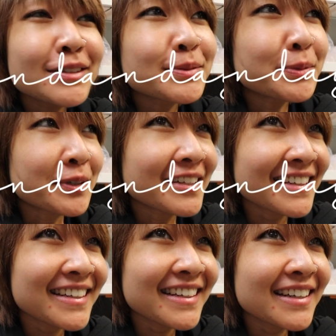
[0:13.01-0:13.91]
This
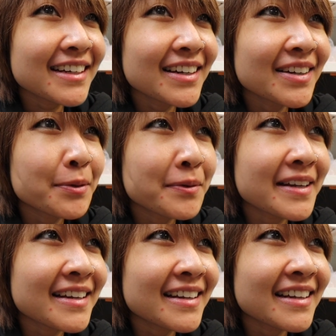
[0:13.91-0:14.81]
morning,
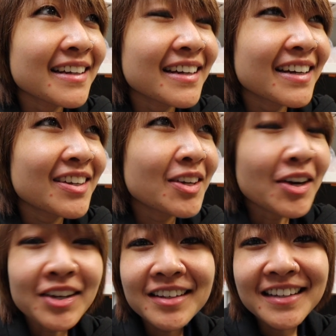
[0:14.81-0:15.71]
we
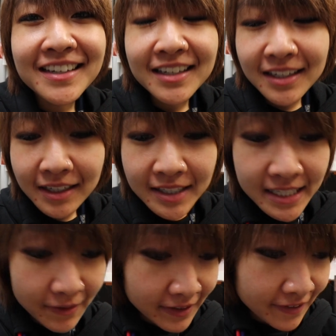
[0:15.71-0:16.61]
inoculated
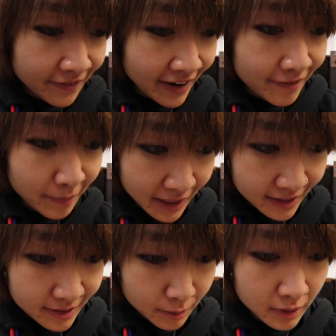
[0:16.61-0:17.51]
75
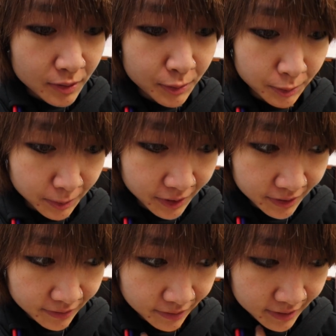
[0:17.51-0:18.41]
mice with
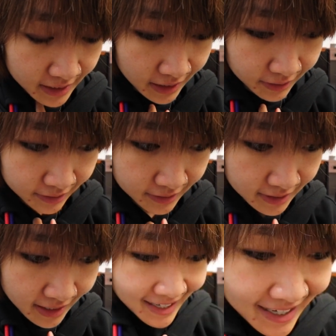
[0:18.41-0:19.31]
tumor cells.